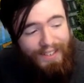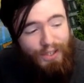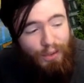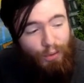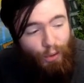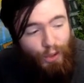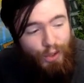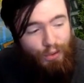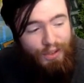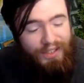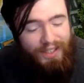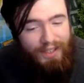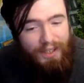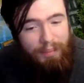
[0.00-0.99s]
Is Cross
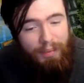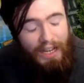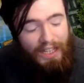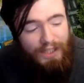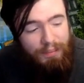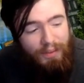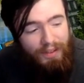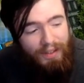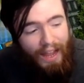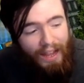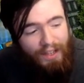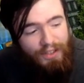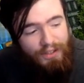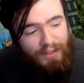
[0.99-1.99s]
Crusader Plasma
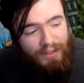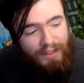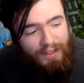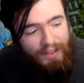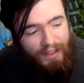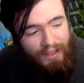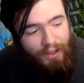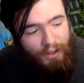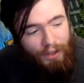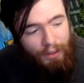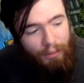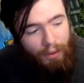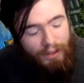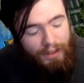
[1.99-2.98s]
actually, like,
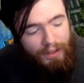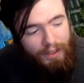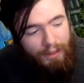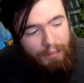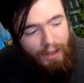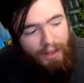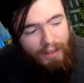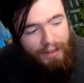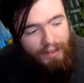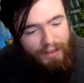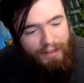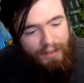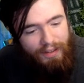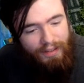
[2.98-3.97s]
unironically a play?
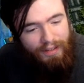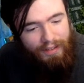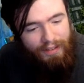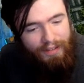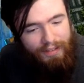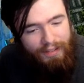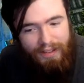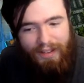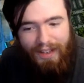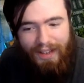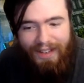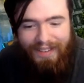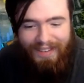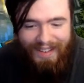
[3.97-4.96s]

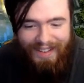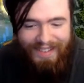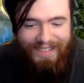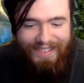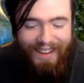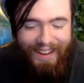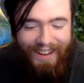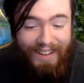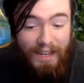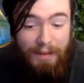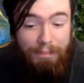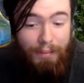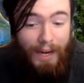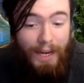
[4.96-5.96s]
In this deck?
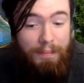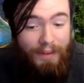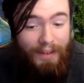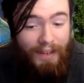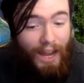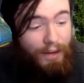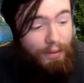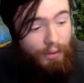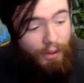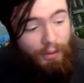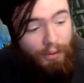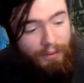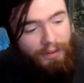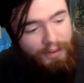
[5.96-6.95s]
It may be, I don't
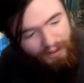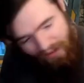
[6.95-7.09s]
know.